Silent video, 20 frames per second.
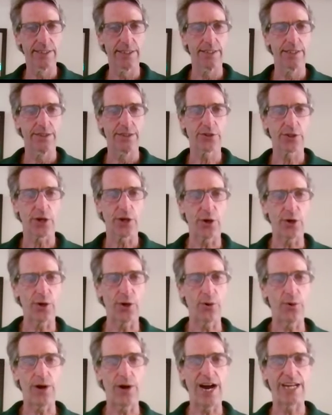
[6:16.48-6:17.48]

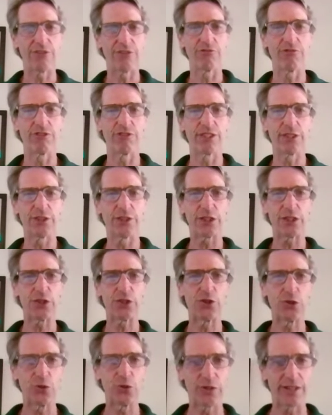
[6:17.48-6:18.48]
So I really
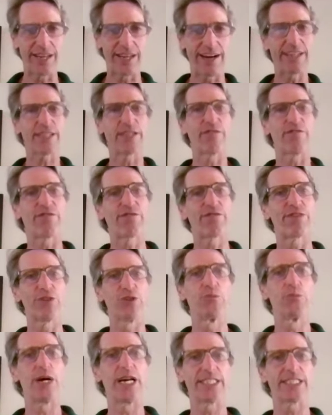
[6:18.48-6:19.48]
knew that I could
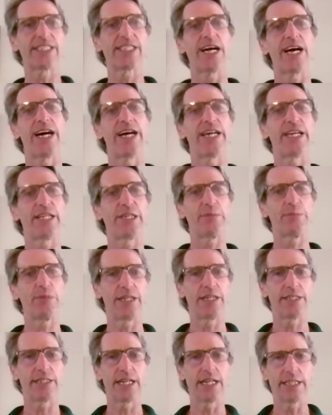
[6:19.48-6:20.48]
fill my time.
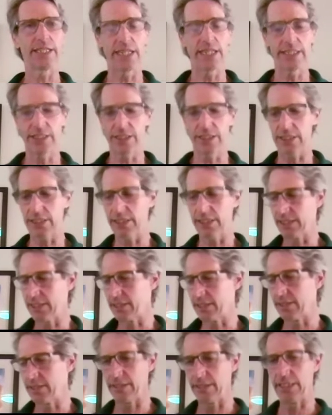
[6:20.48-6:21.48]
I sit
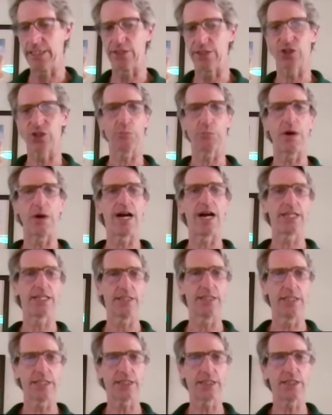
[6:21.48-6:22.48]
here and
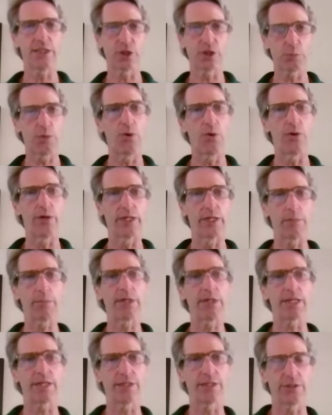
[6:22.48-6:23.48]
smile at this point
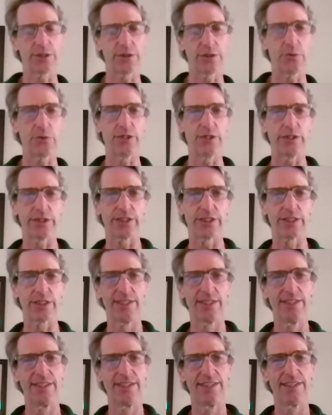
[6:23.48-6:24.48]
because it was,
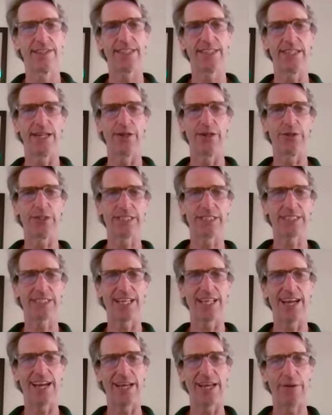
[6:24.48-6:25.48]
you know, it's
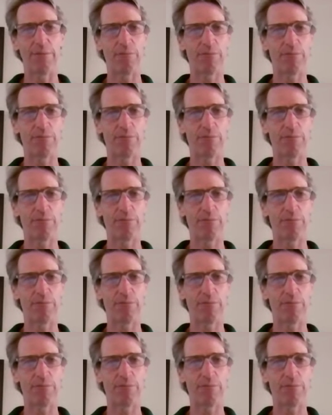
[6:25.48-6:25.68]
that